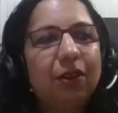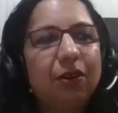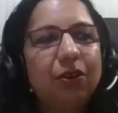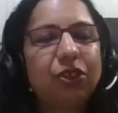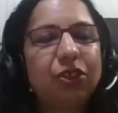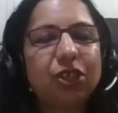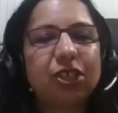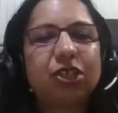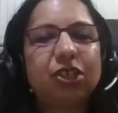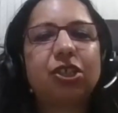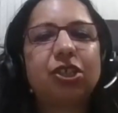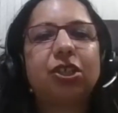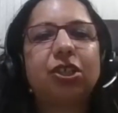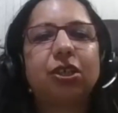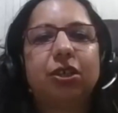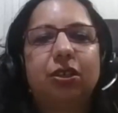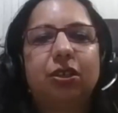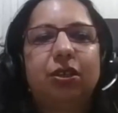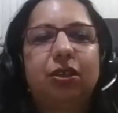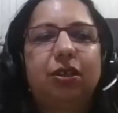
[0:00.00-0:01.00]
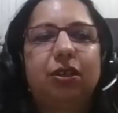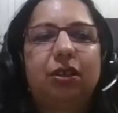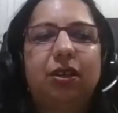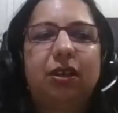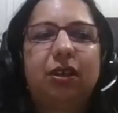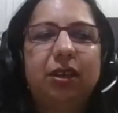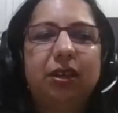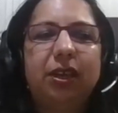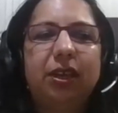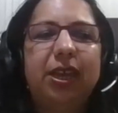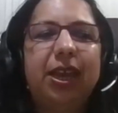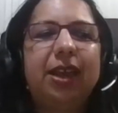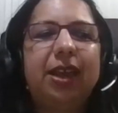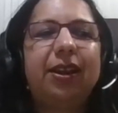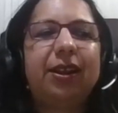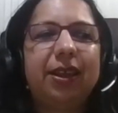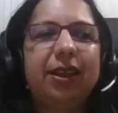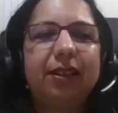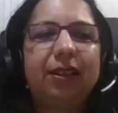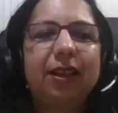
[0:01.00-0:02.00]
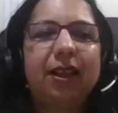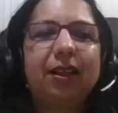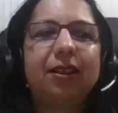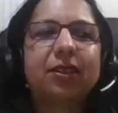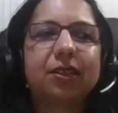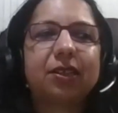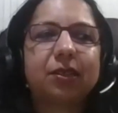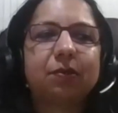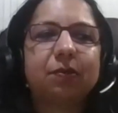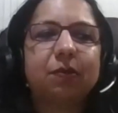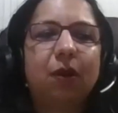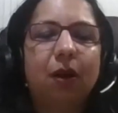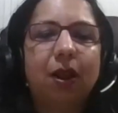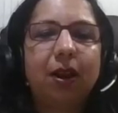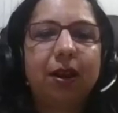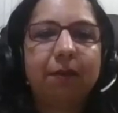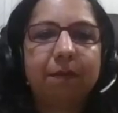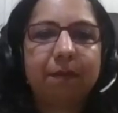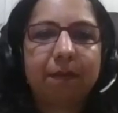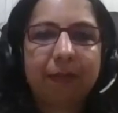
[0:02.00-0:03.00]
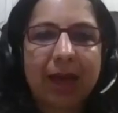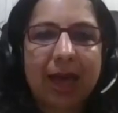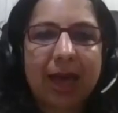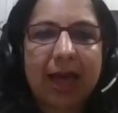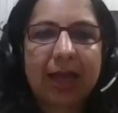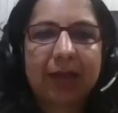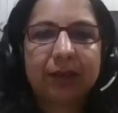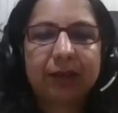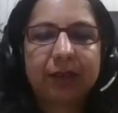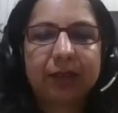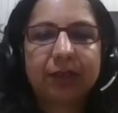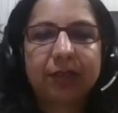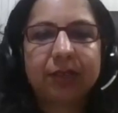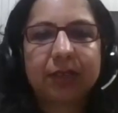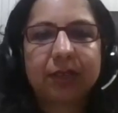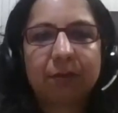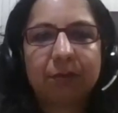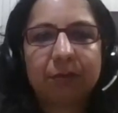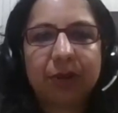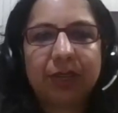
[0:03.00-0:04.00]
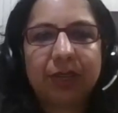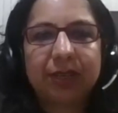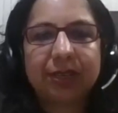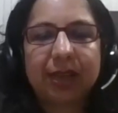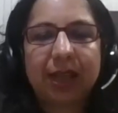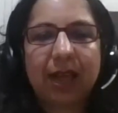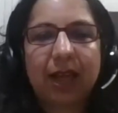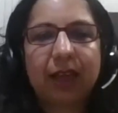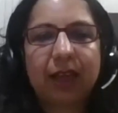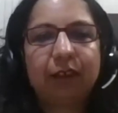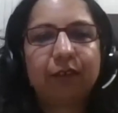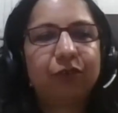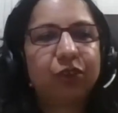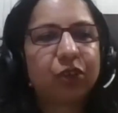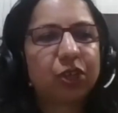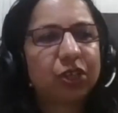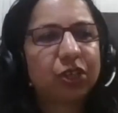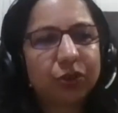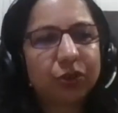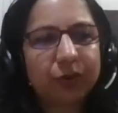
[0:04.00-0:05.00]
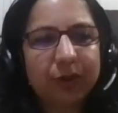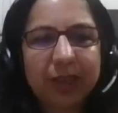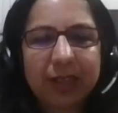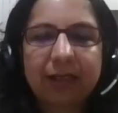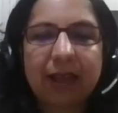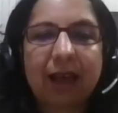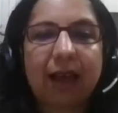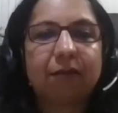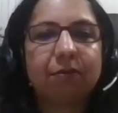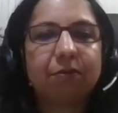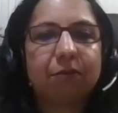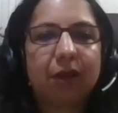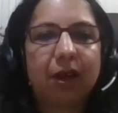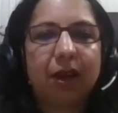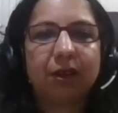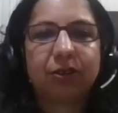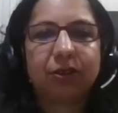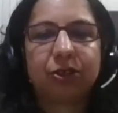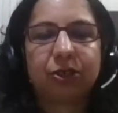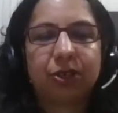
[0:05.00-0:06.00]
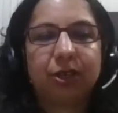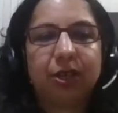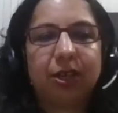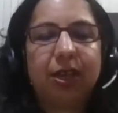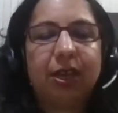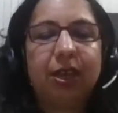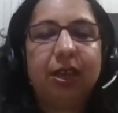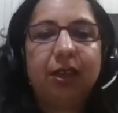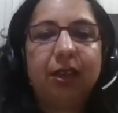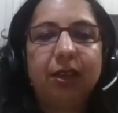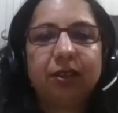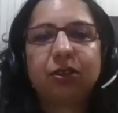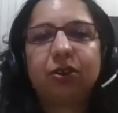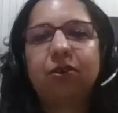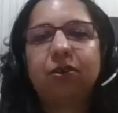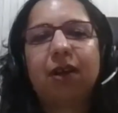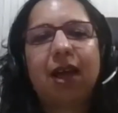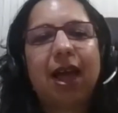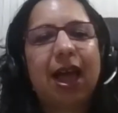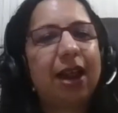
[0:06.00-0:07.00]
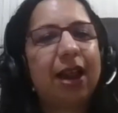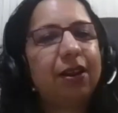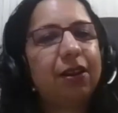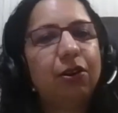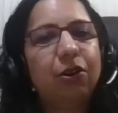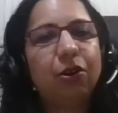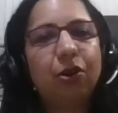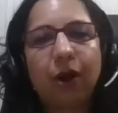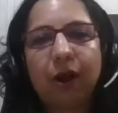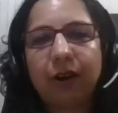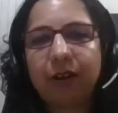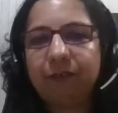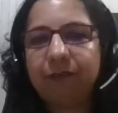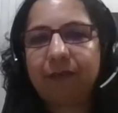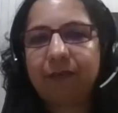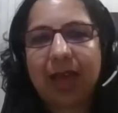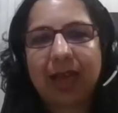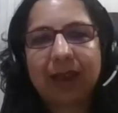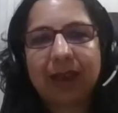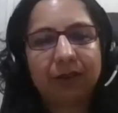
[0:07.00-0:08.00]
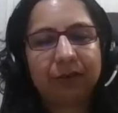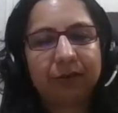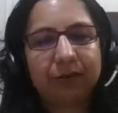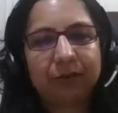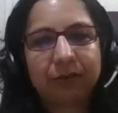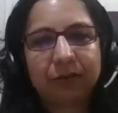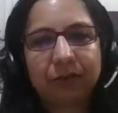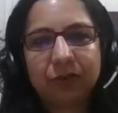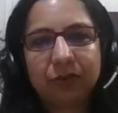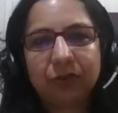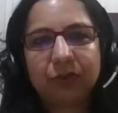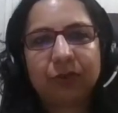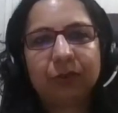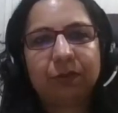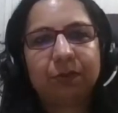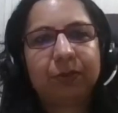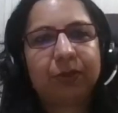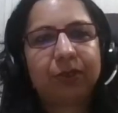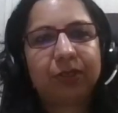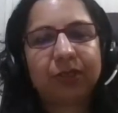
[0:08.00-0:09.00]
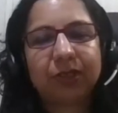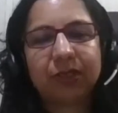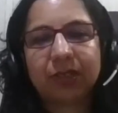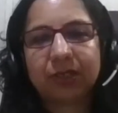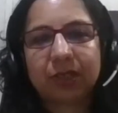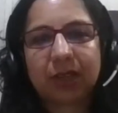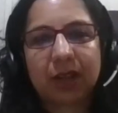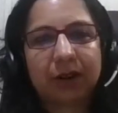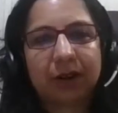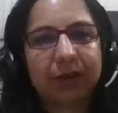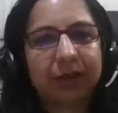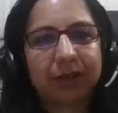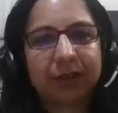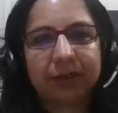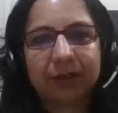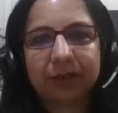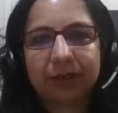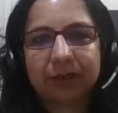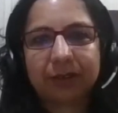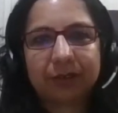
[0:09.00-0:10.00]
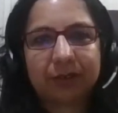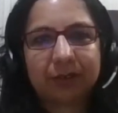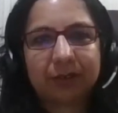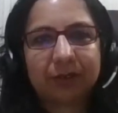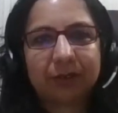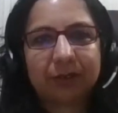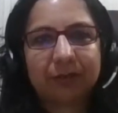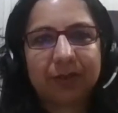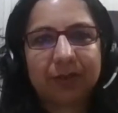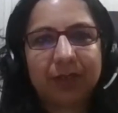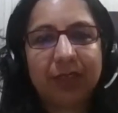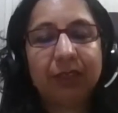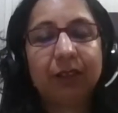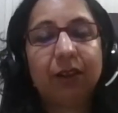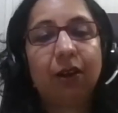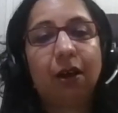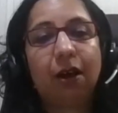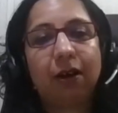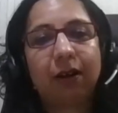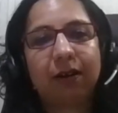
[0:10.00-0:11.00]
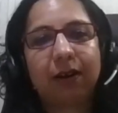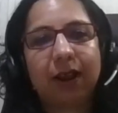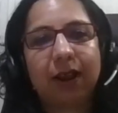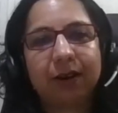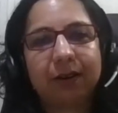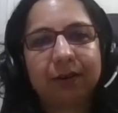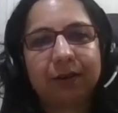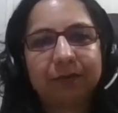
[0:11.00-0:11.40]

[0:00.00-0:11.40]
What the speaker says: just creating that small impact in somebody's life, just doing that much is going to add a lot of value to the person's career in the long run.